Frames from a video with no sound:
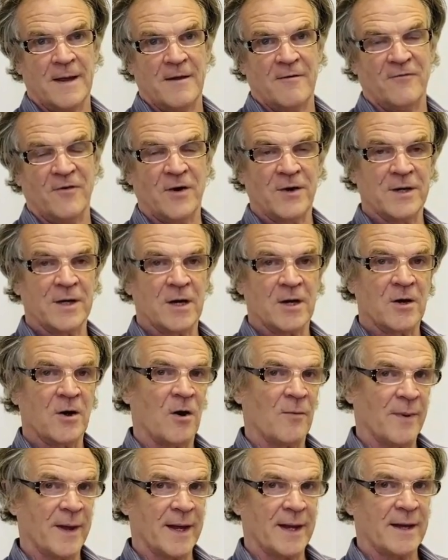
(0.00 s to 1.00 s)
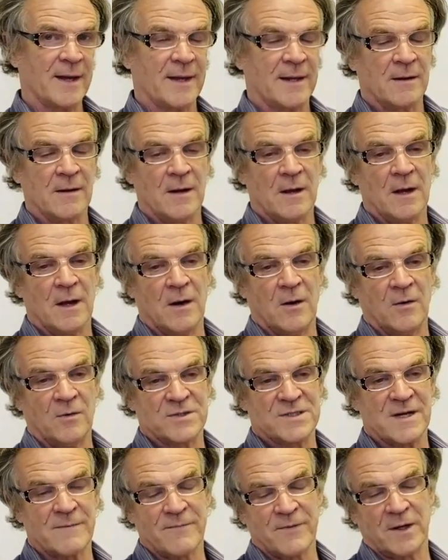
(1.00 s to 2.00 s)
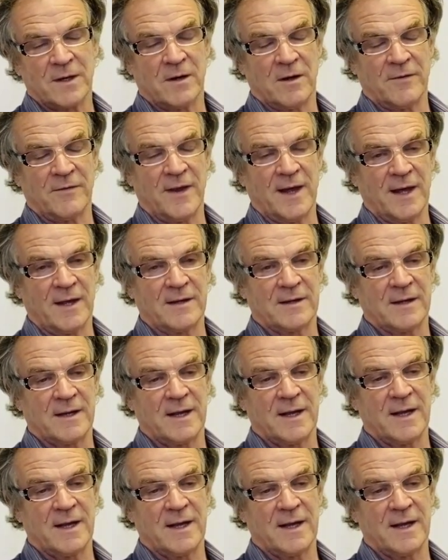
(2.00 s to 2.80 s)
finding a comic or something like that,